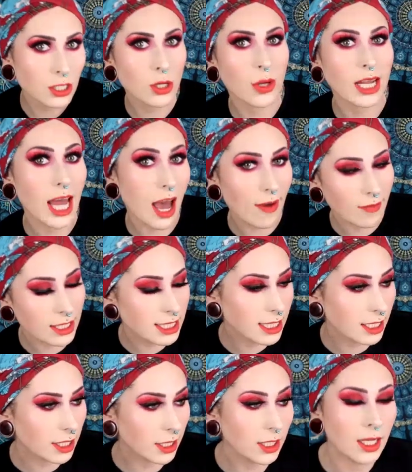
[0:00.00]
so it could have its
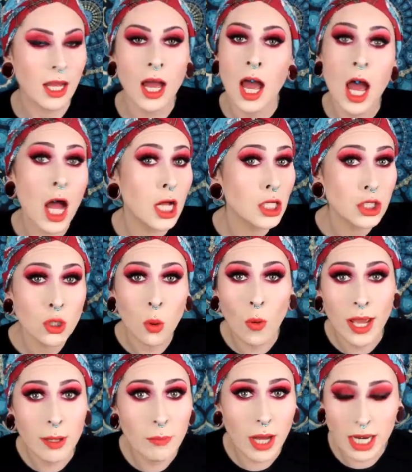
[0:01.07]
little
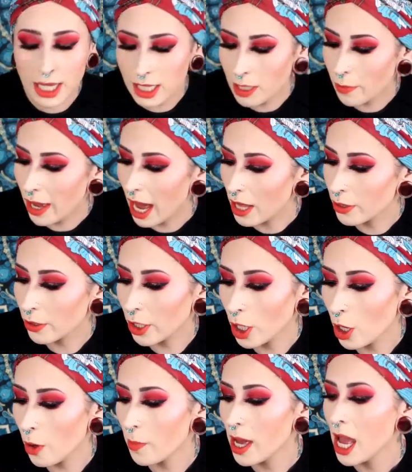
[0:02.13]
twin buddy in the
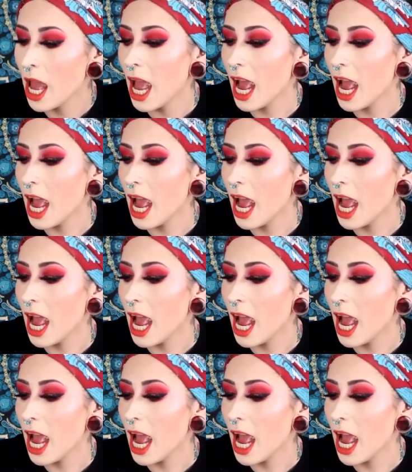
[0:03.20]
bathroom.